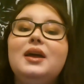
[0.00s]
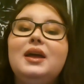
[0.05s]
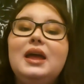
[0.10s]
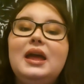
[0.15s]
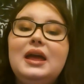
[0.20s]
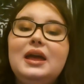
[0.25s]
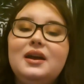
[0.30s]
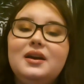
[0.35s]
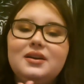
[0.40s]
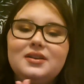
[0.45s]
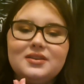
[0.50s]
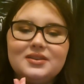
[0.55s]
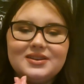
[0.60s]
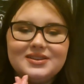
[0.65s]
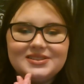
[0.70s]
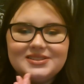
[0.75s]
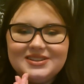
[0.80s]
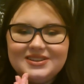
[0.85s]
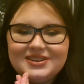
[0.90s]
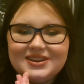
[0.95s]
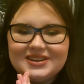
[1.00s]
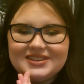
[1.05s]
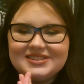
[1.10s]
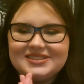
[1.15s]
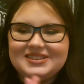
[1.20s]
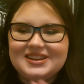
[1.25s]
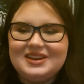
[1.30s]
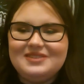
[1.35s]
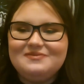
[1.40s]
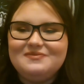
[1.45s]
And I'll see you next
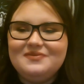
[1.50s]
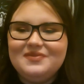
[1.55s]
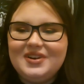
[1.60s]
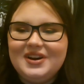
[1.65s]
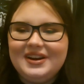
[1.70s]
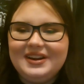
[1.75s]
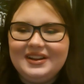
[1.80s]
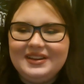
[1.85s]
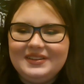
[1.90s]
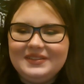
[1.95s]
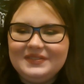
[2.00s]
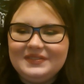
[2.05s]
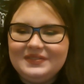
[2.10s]
time. Bye.